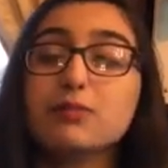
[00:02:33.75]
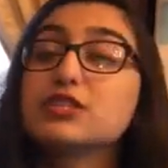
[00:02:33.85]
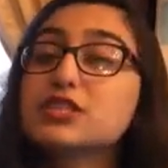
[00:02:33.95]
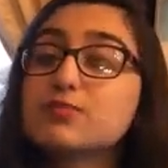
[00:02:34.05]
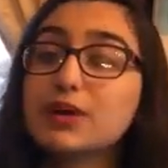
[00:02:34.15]
which
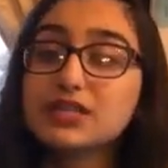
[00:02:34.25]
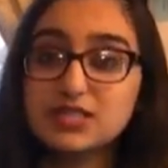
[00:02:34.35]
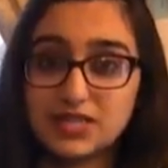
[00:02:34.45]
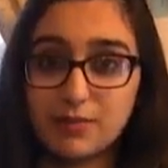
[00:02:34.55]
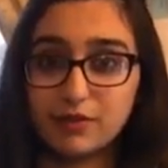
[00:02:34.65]
explains
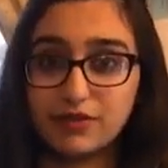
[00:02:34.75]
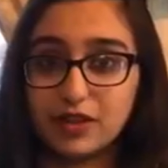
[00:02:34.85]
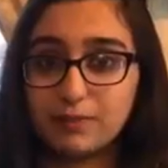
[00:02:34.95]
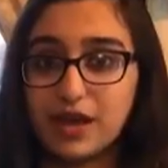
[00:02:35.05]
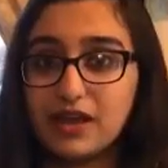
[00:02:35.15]
its
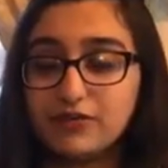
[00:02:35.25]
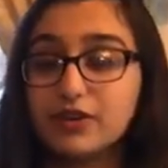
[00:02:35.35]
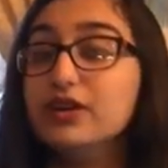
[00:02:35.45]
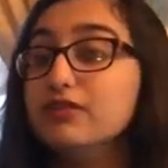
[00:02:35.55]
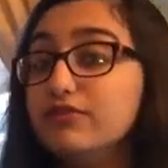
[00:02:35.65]
hemophilic
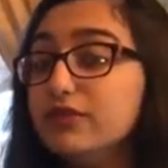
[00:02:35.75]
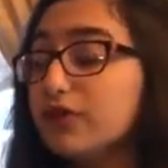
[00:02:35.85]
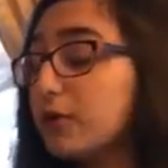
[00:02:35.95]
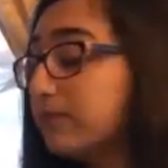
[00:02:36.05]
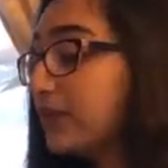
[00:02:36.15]
behavior in
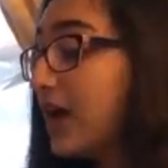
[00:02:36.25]
vivo.